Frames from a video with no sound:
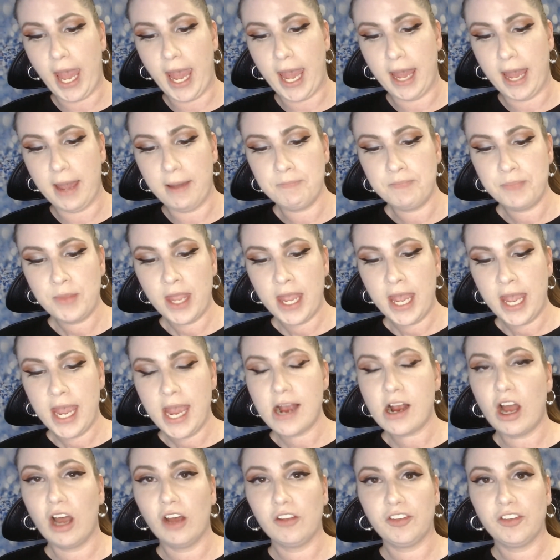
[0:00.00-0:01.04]
It
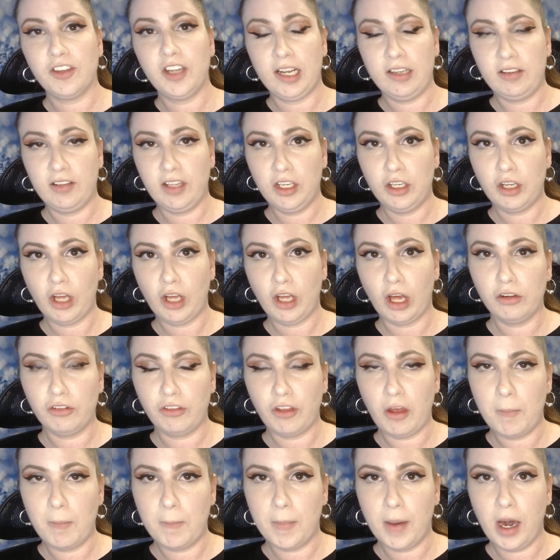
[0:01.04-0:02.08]
costs
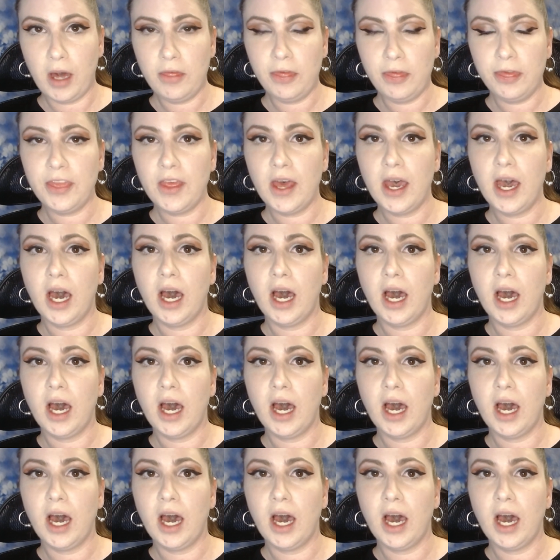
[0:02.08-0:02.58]
$19 a month